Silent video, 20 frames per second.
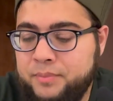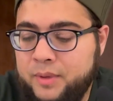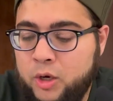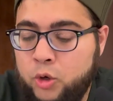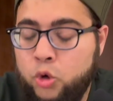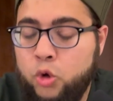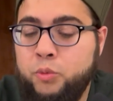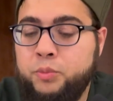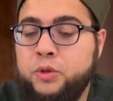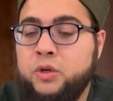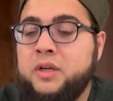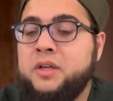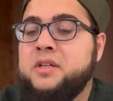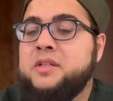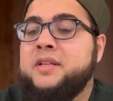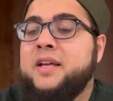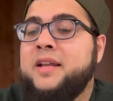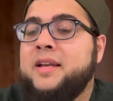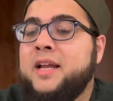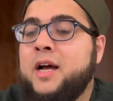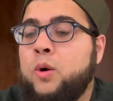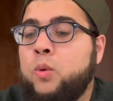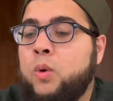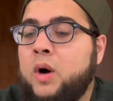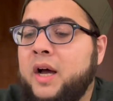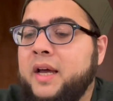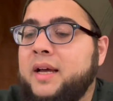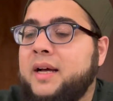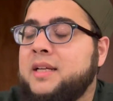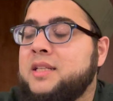hope you understand now
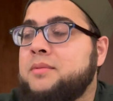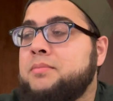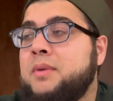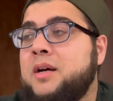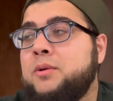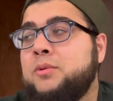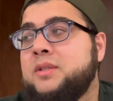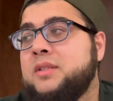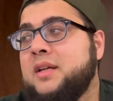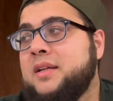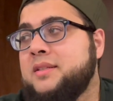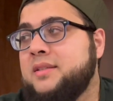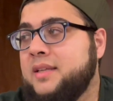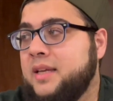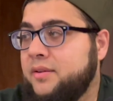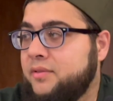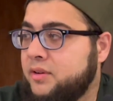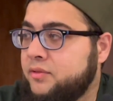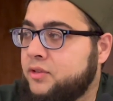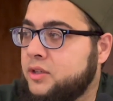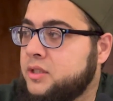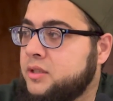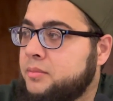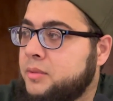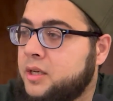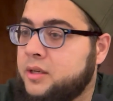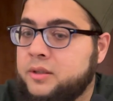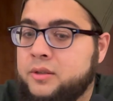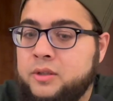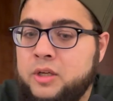why Asma was not saving for
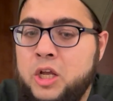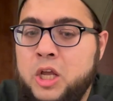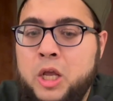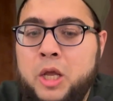tomorrow.